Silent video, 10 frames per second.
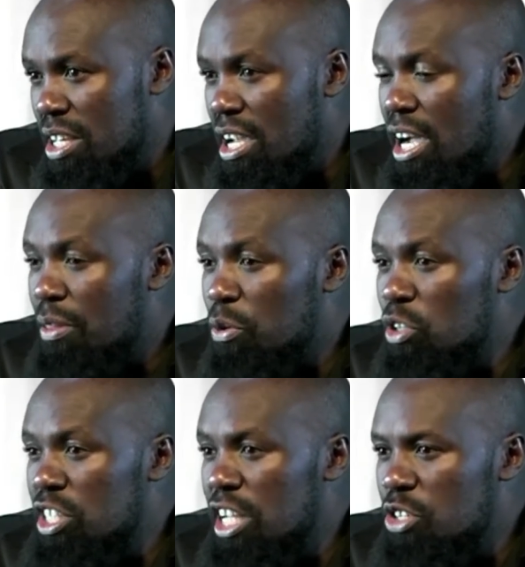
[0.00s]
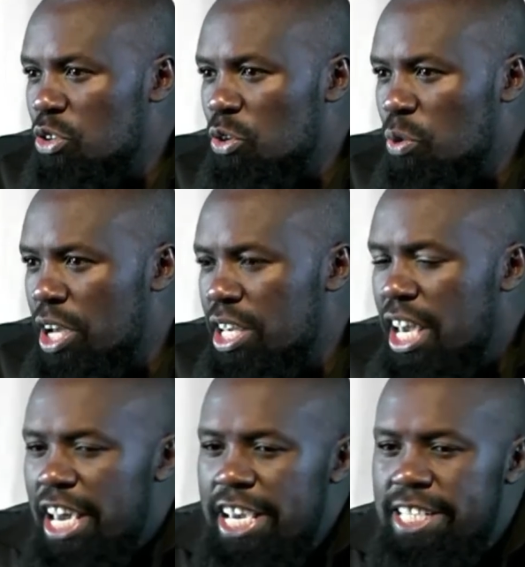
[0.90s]
And the only natural way,
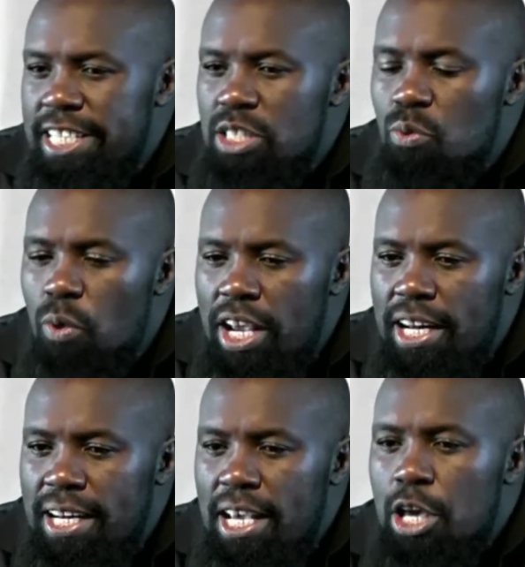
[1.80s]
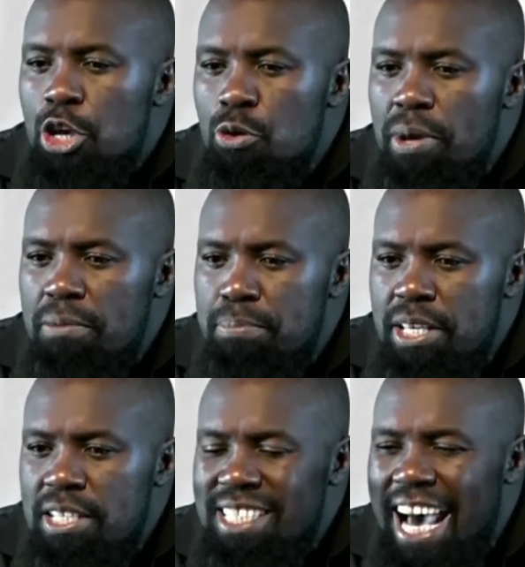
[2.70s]
it is when human
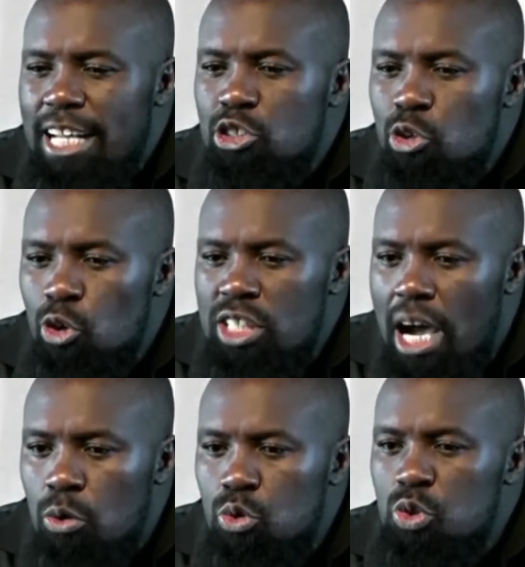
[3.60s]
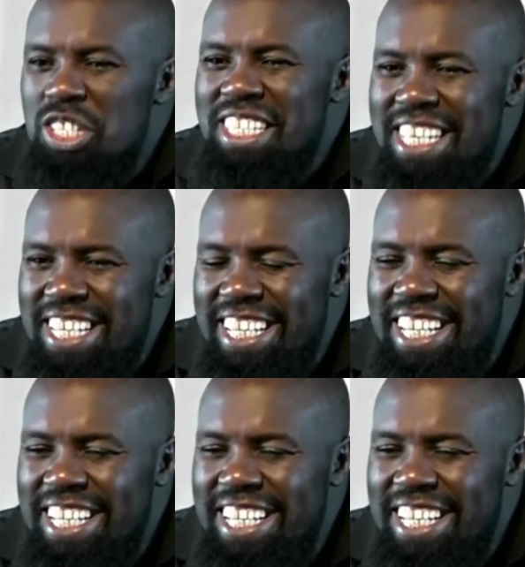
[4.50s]
beings are taught how to sin in